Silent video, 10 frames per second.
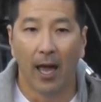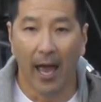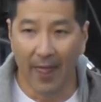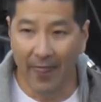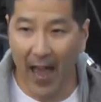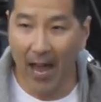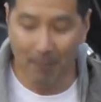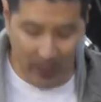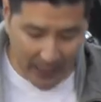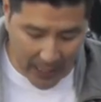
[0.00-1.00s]
And
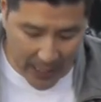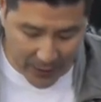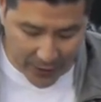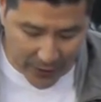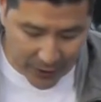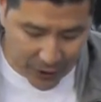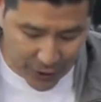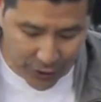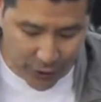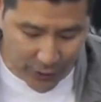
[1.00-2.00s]
that begins this
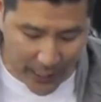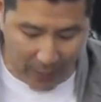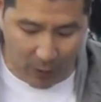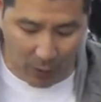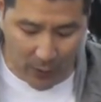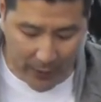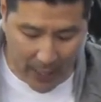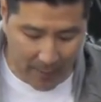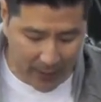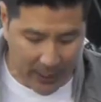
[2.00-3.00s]
Tuesday when we
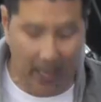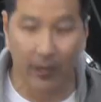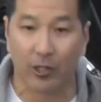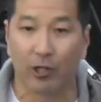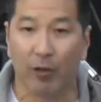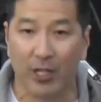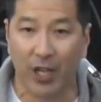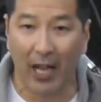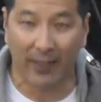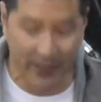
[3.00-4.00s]
come together to
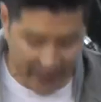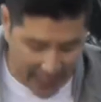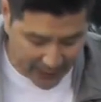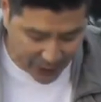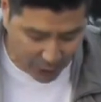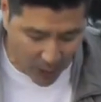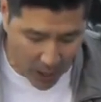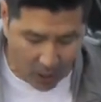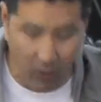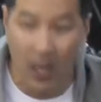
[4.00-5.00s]
reject the status
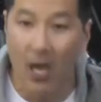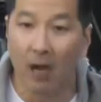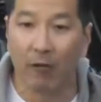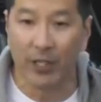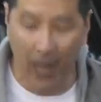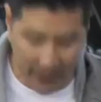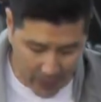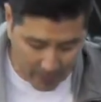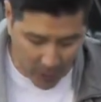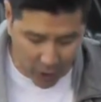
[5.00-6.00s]
quo, reject
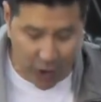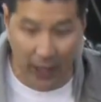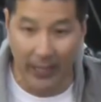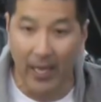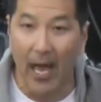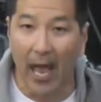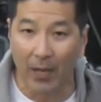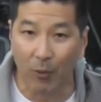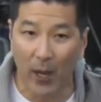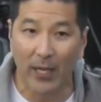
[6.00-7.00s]
the bullshit,
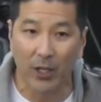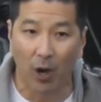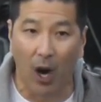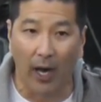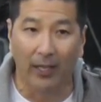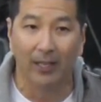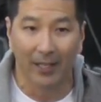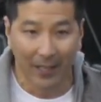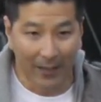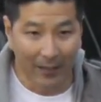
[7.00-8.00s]
and win New York.
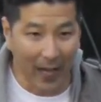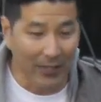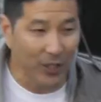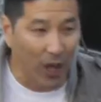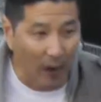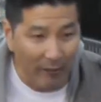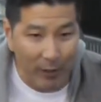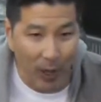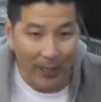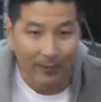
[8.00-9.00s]
Let's go,
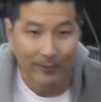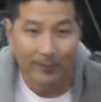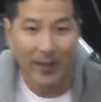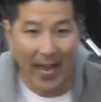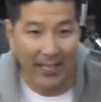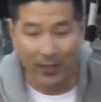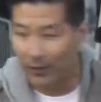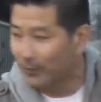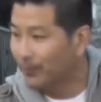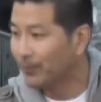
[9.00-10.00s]
everyone. Thank you.